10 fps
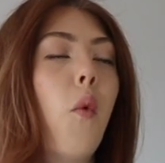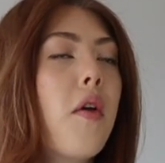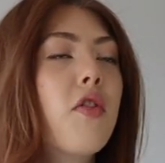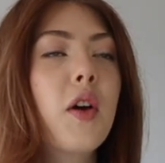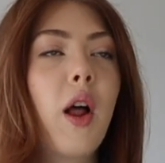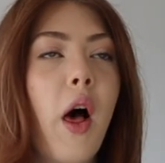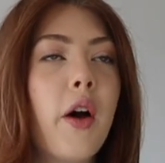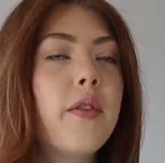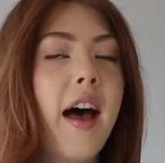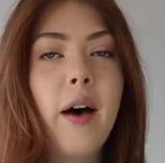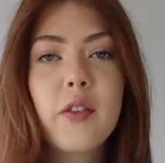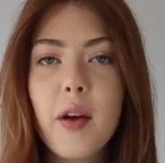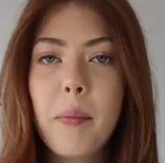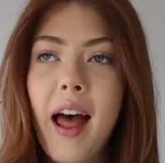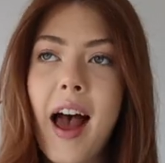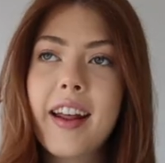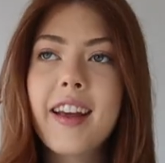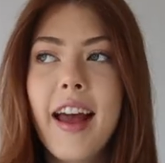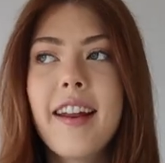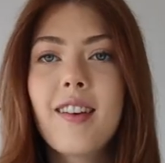with the clothes, outfit
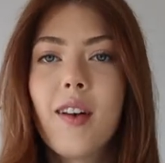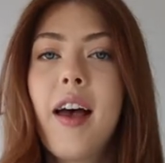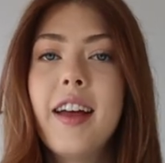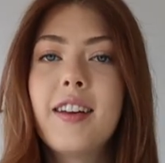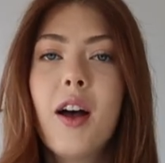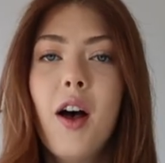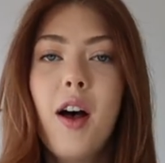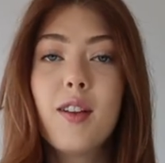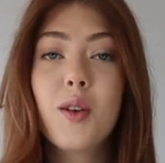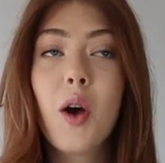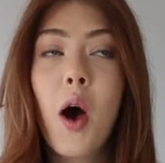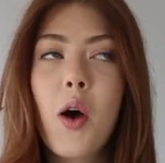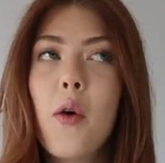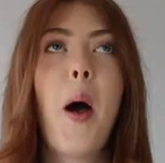planning, getting excited to go.